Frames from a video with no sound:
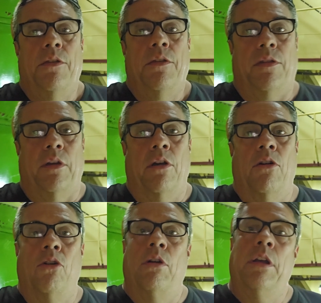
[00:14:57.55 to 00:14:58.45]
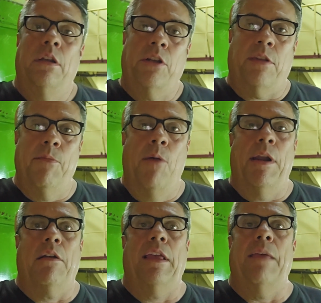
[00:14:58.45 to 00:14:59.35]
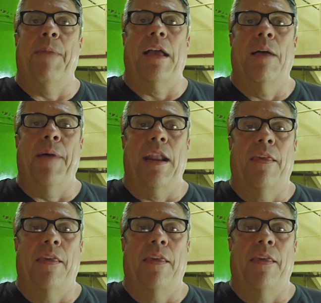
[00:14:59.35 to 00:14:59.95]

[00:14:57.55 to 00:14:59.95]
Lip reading: So just a moment, I'm going to get back up out